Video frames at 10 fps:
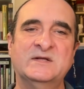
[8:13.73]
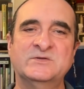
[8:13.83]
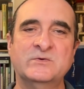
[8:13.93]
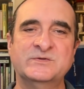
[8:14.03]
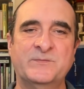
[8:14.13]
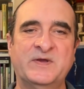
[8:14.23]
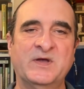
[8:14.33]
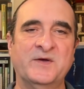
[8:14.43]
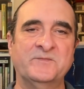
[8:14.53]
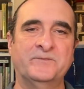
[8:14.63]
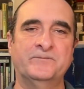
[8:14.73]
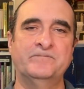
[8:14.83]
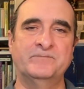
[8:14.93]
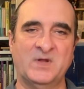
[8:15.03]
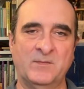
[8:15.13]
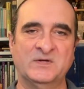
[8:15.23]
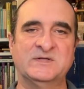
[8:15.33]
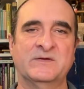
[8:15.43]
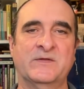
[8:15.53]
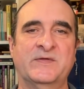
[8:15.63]
has also become,
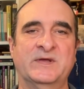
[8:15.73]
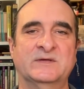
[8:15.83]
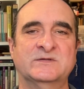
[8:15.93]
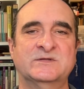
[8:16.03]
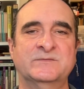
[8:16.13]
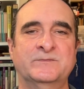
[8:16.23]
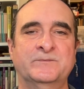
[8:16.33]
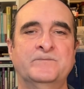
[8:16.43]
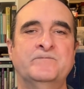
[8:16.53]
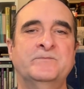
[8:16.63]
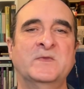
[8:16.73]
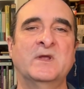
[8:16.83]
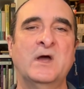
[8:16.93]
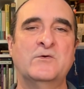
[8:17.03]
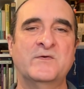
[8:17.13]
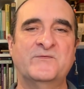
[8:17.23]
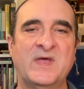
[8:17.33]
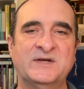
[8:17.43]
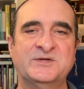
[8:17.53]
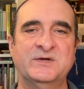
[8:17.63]
amongst other things, a
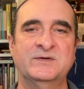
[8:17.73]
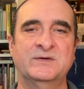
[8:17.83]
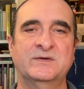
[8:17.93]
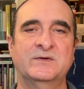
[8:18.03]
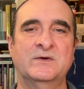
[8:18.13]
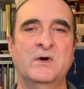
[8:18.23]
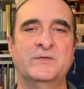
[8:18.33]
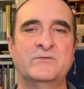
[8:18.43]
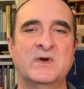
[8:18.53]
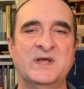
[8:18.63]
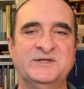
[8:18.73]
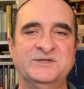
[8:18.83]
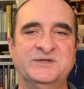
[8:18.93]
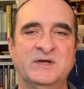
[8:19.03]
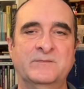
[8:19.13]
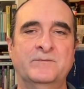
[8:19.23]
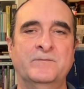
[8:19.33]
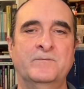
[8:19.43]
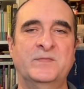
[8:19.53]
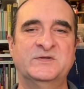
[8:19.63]
reflection on the relationship
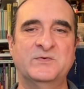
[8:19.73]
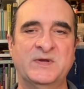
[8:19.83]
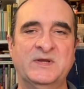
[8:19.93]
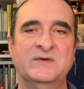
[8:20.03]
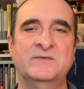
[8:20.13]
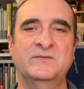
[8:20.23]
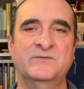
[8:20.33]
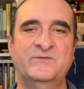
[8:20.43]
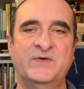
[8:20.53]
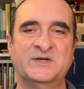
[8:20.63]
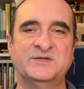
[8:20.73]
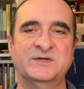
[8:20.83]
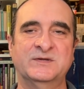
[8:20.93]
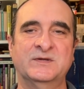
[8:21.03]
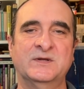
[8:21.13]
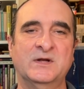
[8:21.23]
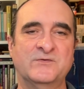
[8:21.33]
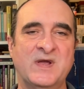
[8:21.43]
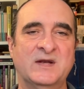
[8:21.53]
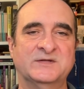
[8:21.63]
between fiction and
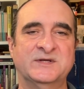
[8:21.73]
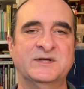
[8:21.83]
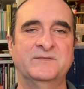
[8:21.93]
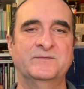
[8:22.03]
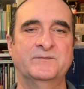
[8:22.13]
reality,